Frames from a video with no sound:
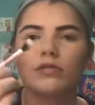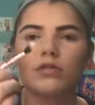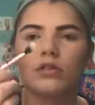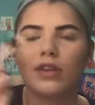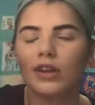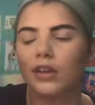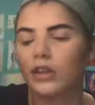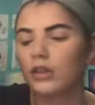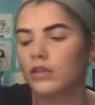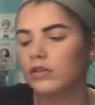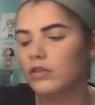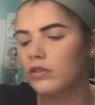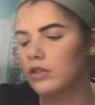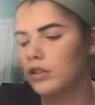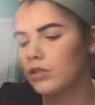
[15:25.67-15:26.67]
Like
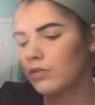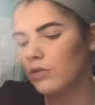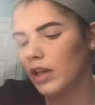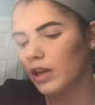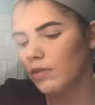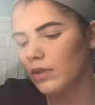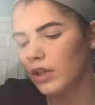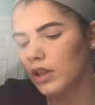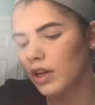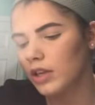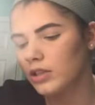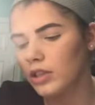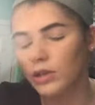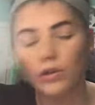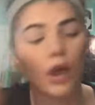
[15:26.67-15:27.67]
this, just a, like regular
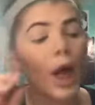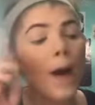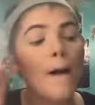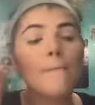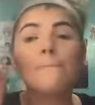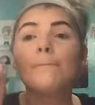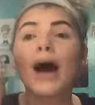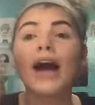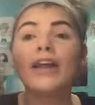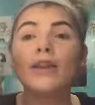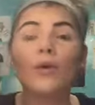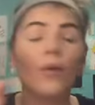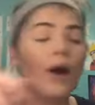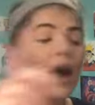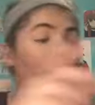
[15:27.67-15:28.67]
eyeshadow. By the
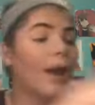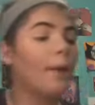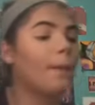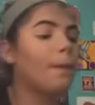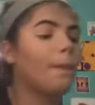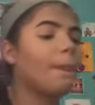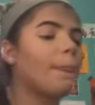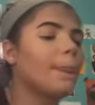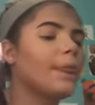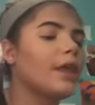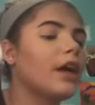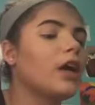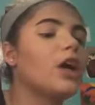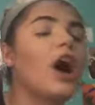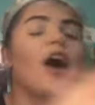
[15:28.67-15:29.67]
way,
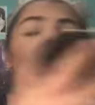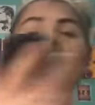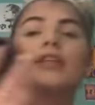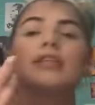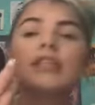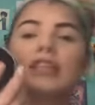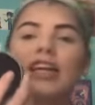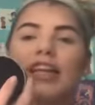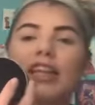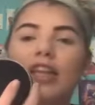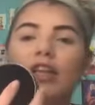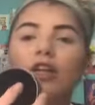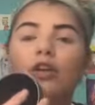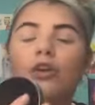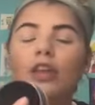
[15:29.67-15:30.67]
got this today.
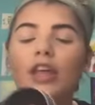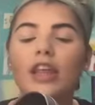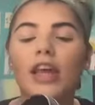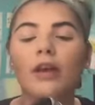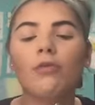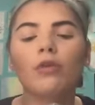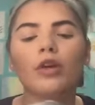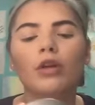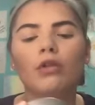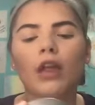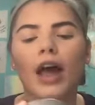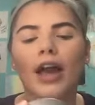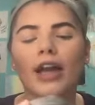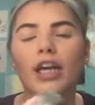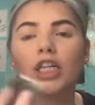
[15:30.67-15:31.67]
You know the thing where you
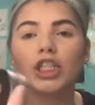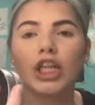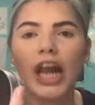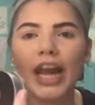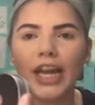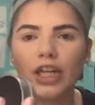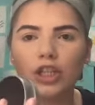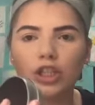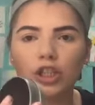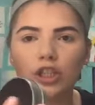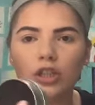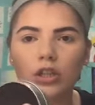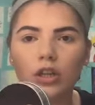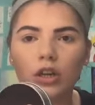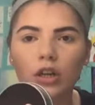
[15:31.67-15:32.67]
like change,
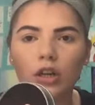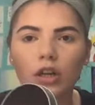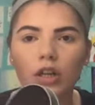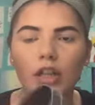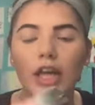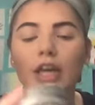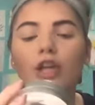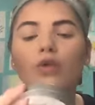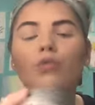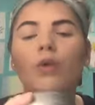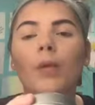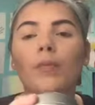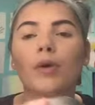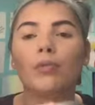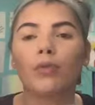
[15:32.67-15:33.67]
like you
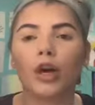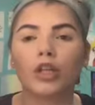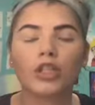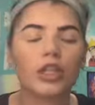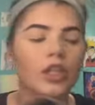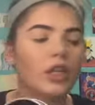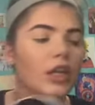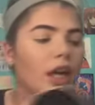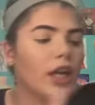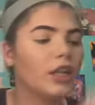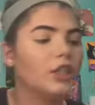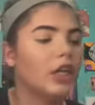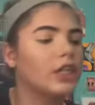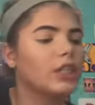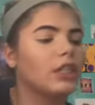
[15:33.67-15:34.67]
rub your brush in it and it
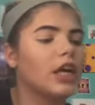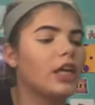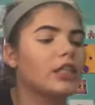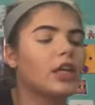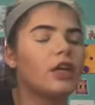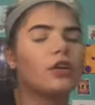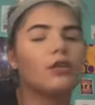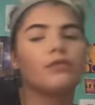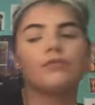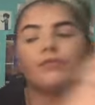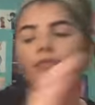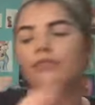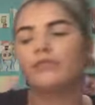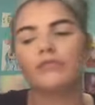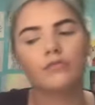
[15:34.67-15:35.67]
changes your eyeshadow?
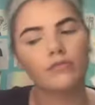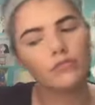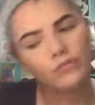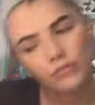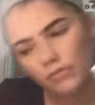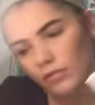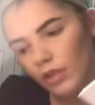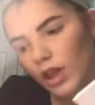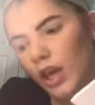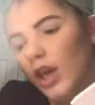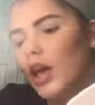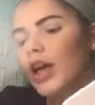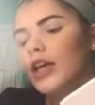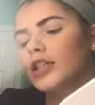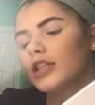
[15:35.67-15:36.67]

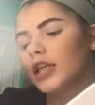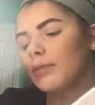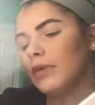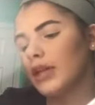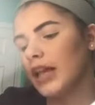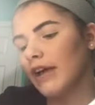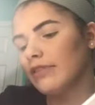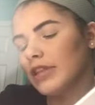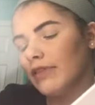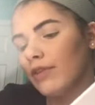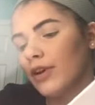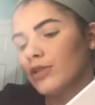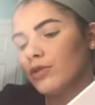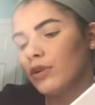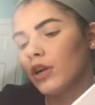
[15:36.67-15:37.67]
It's gonna be a lifesaver,
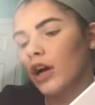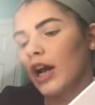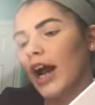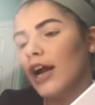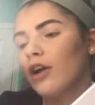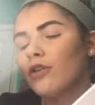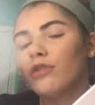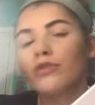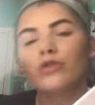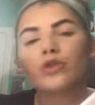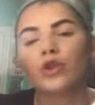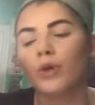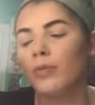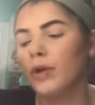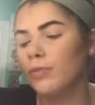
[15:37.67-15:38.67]
I swear to god. I go through
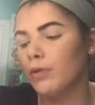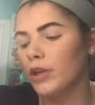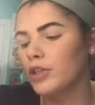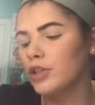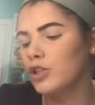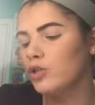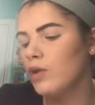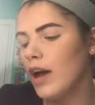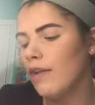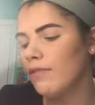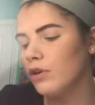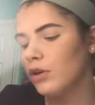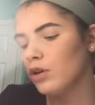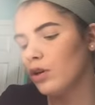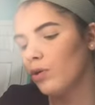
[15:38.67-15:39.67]
so many brushes, you have
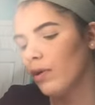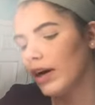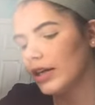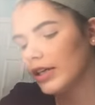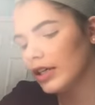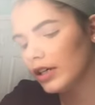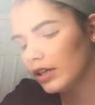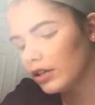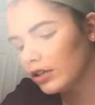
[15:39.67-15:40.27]
no idea.